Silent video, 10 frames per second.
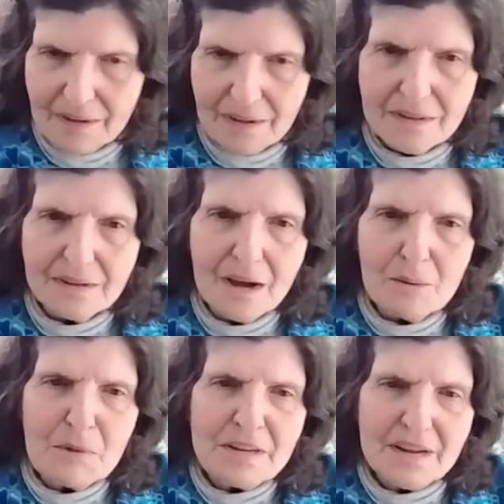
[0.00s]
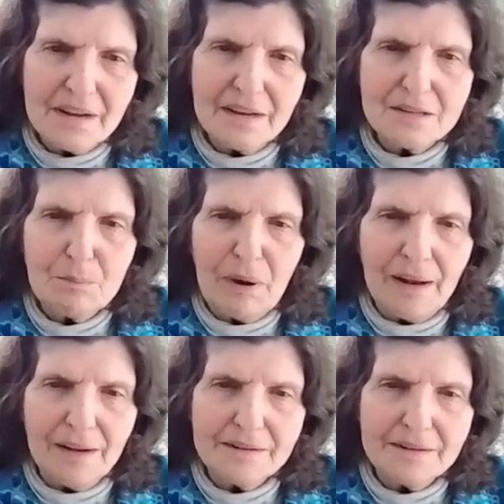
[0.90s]
In the coming days,
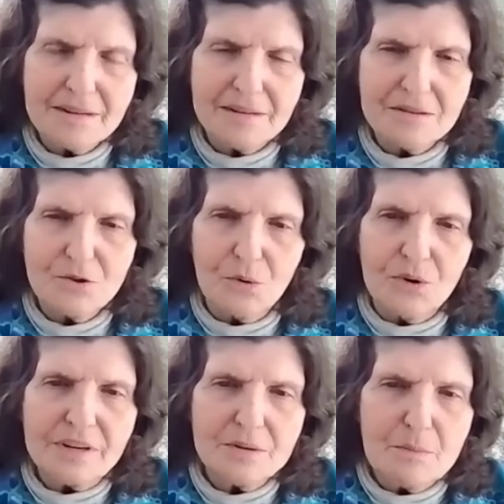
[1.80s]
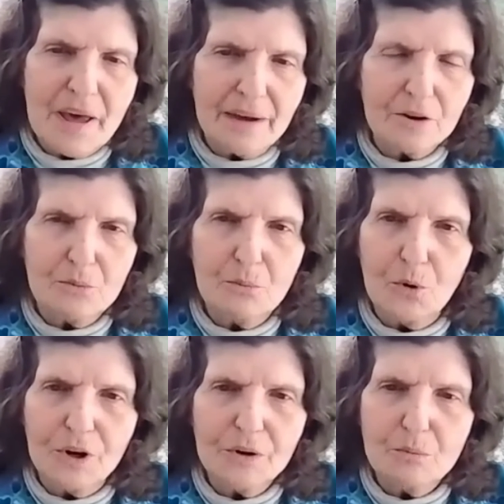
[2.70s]
politics is going to matter
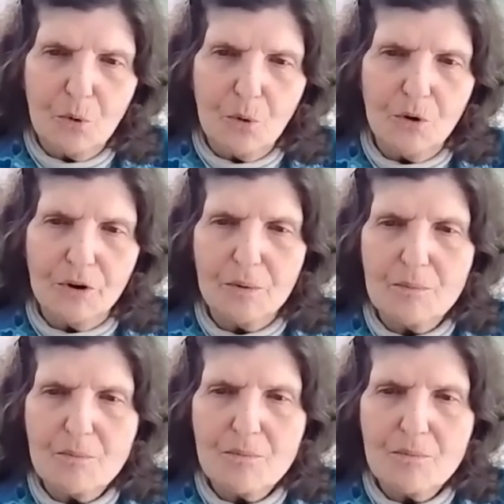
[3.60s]
more and more.